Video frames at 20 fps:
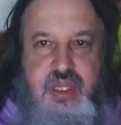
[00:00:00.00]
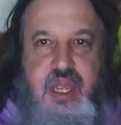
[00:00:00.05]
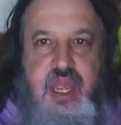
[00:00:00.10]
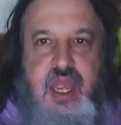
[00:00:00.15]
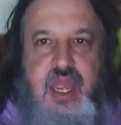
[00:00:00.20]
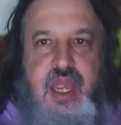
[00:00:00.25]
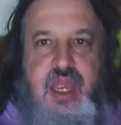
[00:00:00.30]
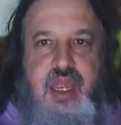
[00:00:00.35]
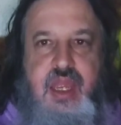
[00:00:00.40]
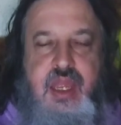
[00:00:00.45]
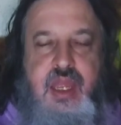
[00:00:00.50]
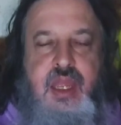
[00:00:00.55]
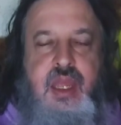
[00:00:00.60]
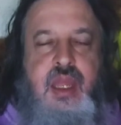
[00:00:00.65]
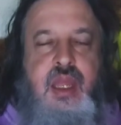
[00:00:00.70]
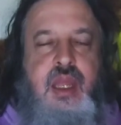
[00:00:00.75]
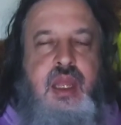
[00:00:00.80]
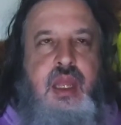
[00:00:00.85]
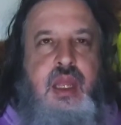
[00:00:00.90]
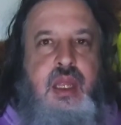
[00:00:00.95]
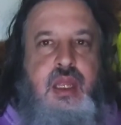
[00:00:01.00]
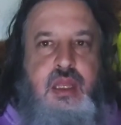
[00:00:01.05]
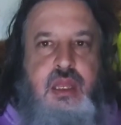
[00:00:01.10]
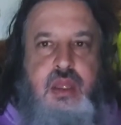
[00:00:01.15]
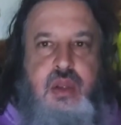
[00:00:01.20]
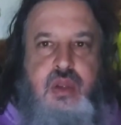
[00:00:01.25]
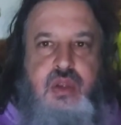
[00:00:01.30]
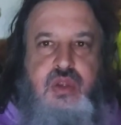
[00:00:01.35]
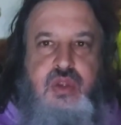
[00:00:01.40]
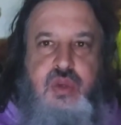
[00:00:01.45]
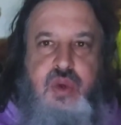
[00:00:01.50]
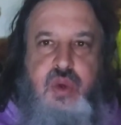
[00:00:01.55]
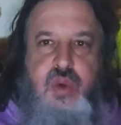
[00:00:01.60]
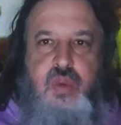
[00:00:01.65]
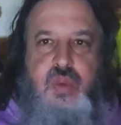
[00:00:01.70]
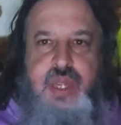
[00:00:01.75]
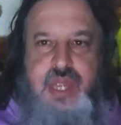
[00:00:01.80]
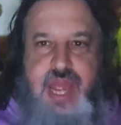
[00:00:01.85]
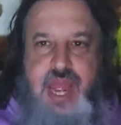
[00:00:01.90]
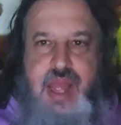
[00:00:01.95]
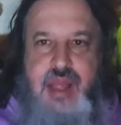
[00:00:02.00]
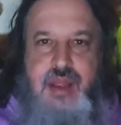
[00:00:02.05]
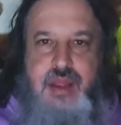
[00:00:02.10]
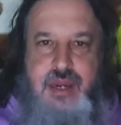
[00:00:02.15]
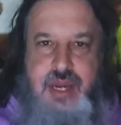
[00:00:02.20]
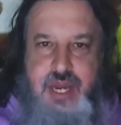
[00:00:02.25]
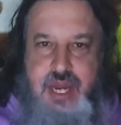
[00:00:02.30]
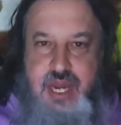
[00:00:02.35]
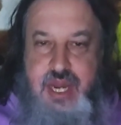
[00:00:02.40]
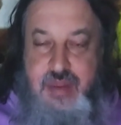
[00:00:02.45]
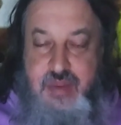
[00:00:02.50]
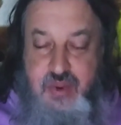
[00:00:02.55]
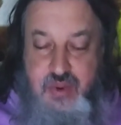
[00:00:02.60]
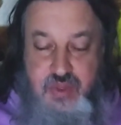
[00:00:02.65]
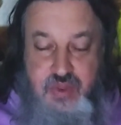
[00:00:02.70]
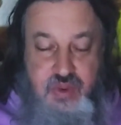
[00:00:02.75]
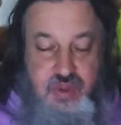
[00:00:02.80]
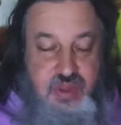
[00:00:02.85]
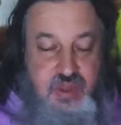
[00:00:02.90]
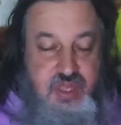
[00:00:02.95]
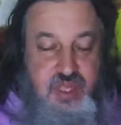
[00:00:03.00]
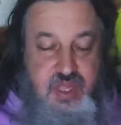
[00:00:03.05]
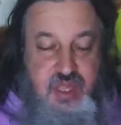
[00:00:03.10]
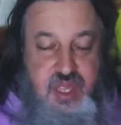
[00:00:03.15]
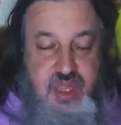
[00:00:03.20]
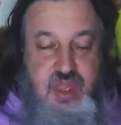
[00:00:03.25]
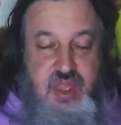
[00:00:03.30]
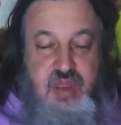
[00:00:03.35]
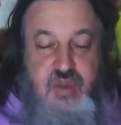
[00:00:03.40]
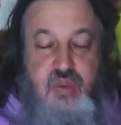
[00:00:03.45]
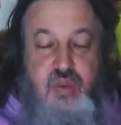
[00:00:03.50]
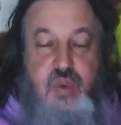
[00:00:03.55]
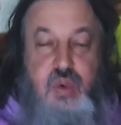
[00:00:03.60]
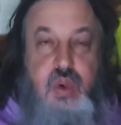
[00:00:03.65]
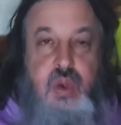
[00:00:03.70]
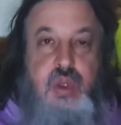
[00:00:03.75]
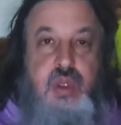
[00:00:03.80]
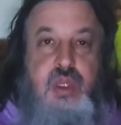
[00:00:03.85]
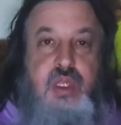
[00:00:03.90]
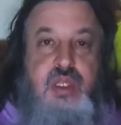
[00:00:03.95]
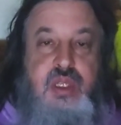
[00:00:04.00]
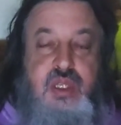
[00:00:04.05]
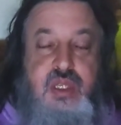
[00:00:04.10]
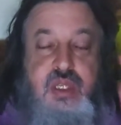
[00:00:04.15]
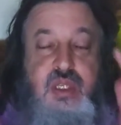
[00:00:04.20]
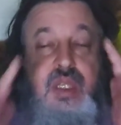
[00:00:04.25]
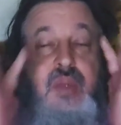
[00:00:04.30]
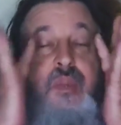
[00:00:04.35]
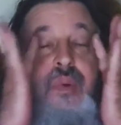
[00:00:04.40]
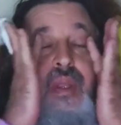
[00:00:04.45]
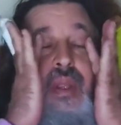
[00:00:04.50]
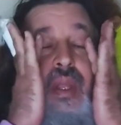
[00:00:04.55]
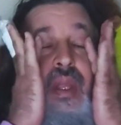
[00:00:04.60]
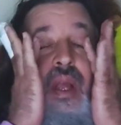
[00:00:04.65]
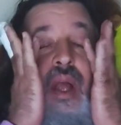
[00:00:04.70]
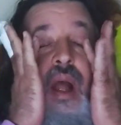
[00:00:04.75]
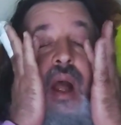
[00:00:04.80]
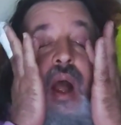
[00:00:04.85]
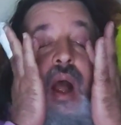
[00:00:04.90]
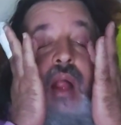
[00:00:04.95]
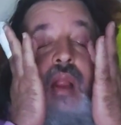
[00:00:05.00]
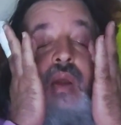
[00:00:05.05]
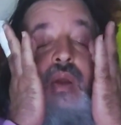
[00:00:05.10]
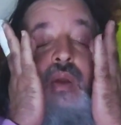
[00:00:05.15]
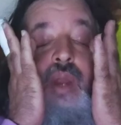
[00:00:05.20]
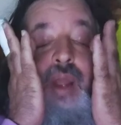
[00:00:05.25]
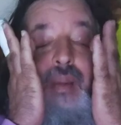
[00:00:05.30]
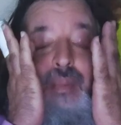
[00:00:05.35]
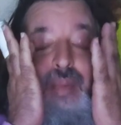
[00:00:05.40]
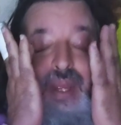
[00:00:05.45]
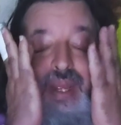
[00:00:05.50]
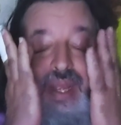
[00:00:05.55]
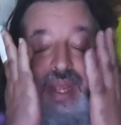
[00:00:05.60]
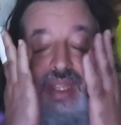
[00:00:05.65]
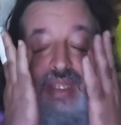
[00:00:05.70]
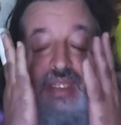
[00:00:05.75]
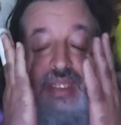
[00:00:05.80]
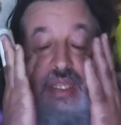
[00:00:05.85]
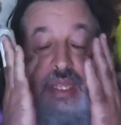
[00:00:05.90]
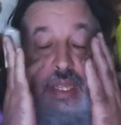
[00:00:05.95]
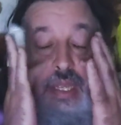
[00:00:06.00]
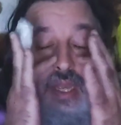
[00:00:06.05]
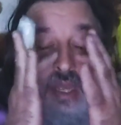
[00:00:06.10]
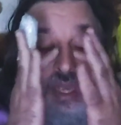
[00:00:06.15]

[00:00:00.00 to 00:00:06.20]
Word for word: saying there's no reality anymore. the, the, the world is typically a hologram because